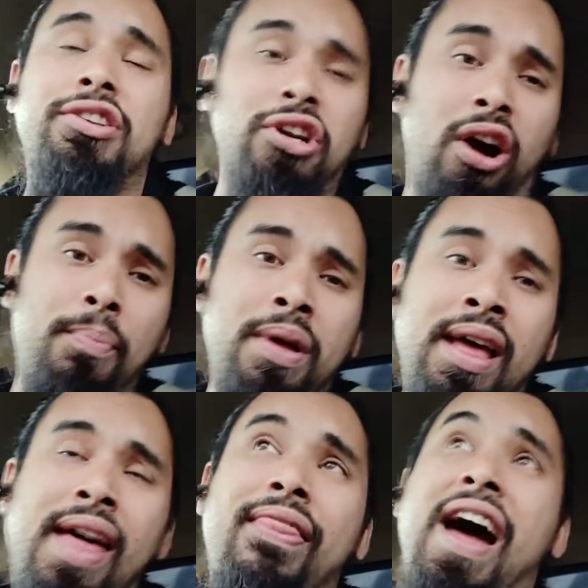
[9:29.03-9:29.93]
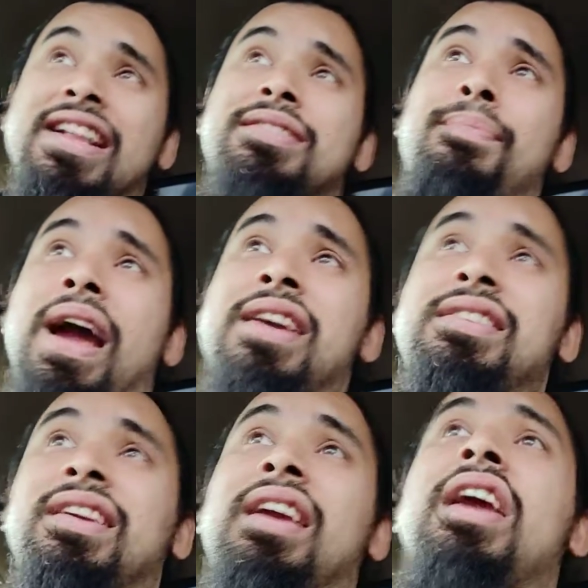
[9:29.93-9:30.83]
the job, that's
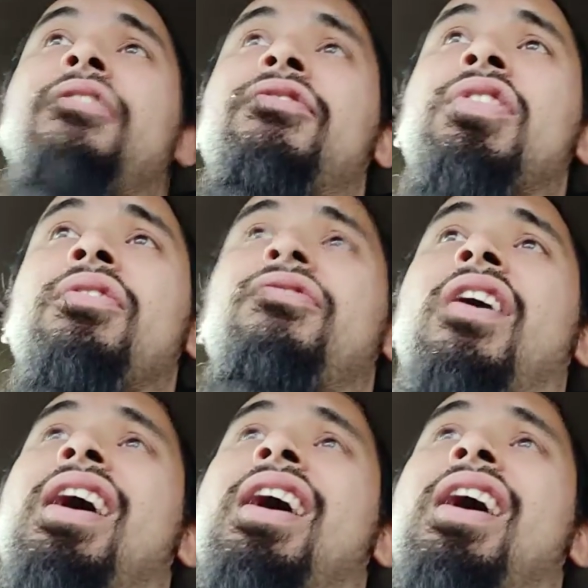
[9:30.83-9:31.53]
amazing. If you